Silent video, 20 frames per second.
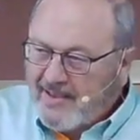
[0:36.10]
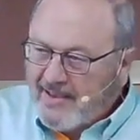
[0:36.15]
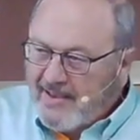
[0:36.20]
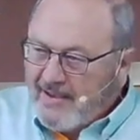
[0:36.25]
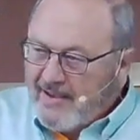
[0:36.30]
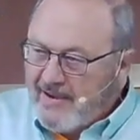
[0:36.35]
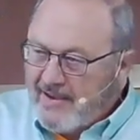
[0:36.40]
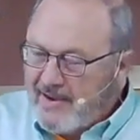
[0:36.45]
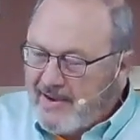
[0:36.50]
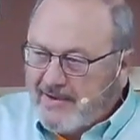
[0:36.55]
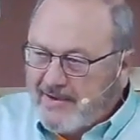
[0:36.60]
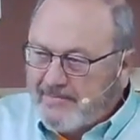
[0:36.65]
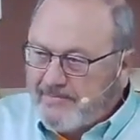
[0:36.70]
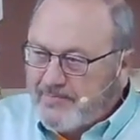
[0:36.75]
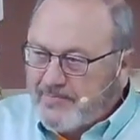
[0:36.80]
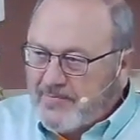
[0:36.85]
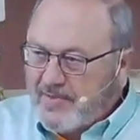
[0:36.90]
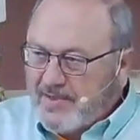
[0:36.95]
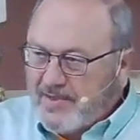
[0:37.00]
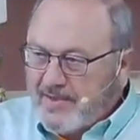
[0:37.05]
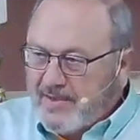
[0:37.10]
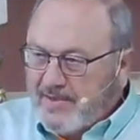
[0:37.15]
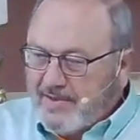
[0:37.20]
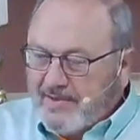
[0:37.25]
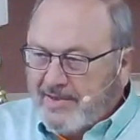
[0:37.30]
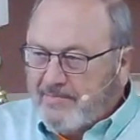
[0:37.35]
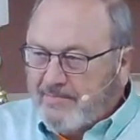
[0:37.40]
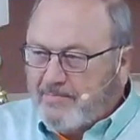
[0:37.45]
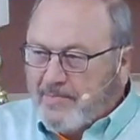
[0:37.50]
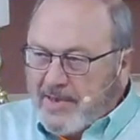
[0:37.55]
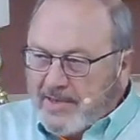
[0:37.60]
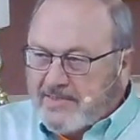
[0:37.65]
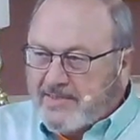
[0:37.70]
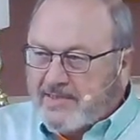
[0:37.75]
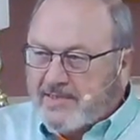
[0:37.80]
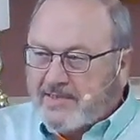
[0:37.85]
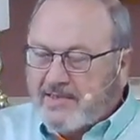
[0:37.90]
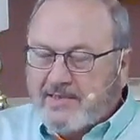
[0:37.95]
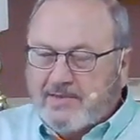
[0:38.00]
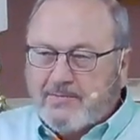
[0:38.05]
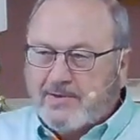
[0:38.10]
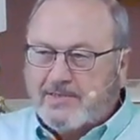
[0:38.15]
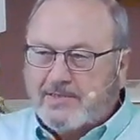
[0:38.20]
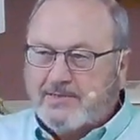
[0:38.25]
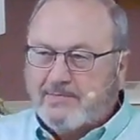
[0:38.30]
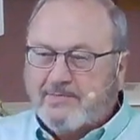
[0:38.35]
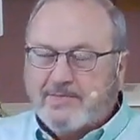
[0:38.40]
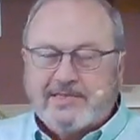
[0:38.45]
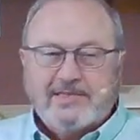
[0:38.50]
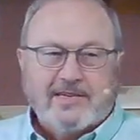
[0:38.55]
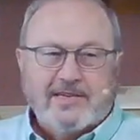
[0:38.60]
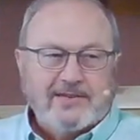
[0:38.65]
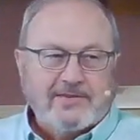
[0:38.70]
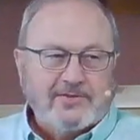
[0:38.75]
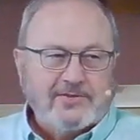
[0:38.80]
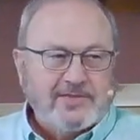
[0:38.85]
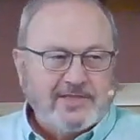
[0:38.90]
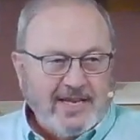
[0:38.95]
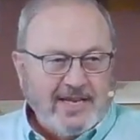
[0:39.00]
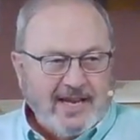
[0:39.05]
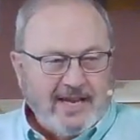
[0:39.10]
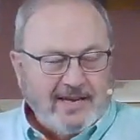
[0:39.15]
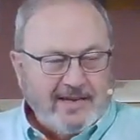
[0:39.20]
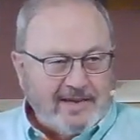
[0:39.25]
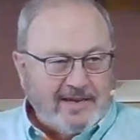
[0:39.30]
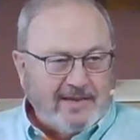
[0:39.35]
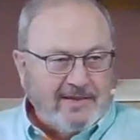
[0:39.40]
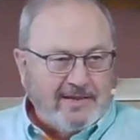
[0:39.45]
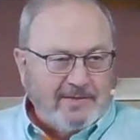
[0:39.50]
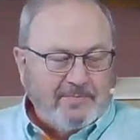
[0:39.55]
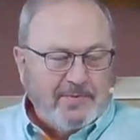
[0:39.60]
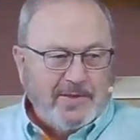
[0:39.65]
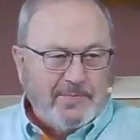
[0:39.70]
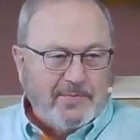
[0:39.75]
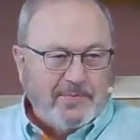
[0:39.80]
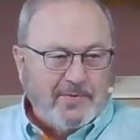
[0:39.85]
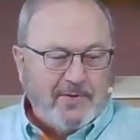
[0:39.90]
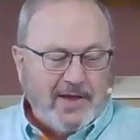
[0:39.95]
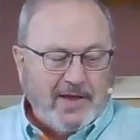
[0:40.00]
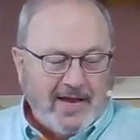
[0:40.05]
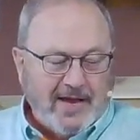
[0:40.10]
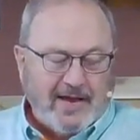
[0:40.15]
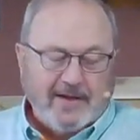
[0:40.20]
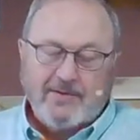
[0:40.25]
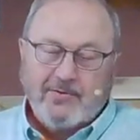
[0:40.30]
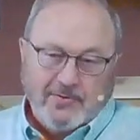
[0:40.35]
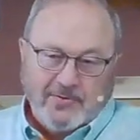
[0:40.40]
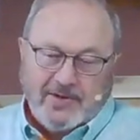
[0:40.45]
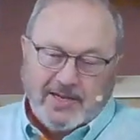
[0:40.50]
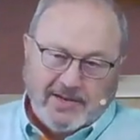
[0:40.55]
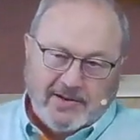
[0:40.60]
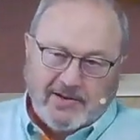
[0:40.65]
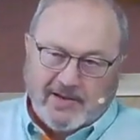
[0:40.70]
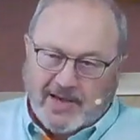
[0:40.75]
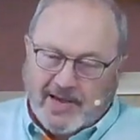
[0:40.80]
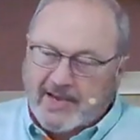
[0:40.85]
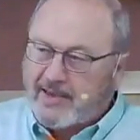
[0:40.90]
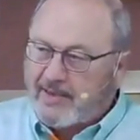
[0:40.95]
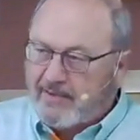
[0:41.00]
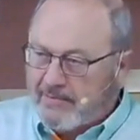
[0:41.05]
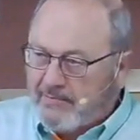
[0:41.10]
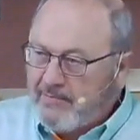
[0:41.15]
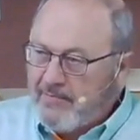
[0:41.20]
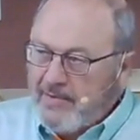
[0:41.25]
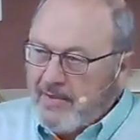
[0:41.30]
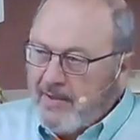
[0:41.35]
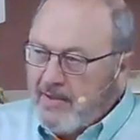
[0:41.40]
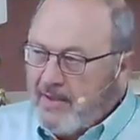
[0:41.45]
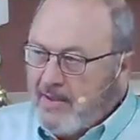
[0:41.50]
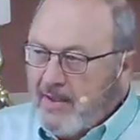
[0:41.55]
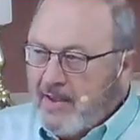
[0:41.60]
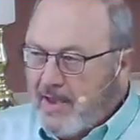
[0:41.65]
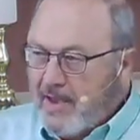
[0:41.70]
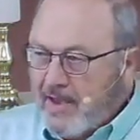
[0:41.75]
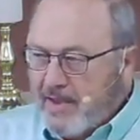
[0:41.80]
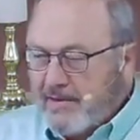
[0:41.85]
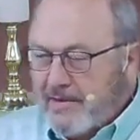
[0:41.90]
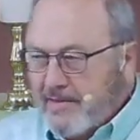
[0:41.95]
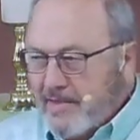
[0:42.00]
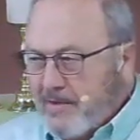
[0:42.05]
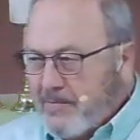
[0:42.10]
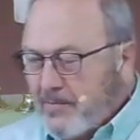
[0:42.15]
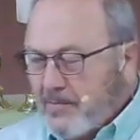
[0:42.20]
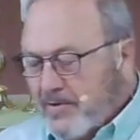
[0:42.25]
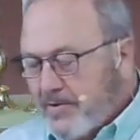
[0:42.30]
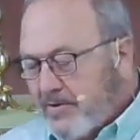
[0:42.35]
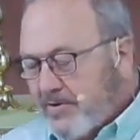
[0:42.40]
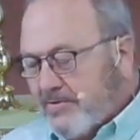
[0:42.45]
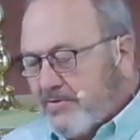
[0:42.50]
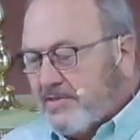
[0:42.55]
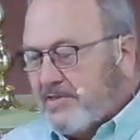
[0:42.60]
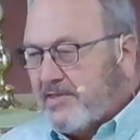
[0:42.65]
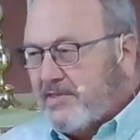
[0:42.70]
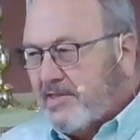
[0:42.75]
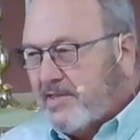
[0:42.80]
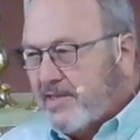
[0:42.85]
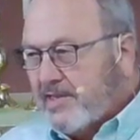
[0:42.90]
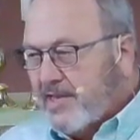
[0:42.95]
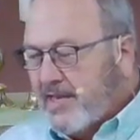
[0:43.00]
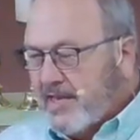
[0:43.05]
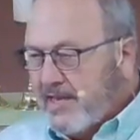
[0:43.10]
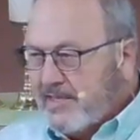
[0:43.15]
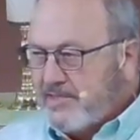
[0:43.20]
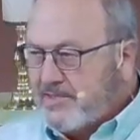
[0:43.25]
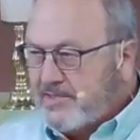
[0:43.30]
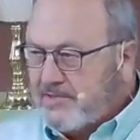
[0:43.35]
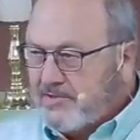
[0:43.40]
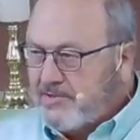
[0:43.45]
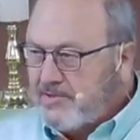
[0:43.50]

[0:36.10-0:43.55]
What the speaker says: it basically was a misunderstanding that people had who didn't like him, and they were using the occasion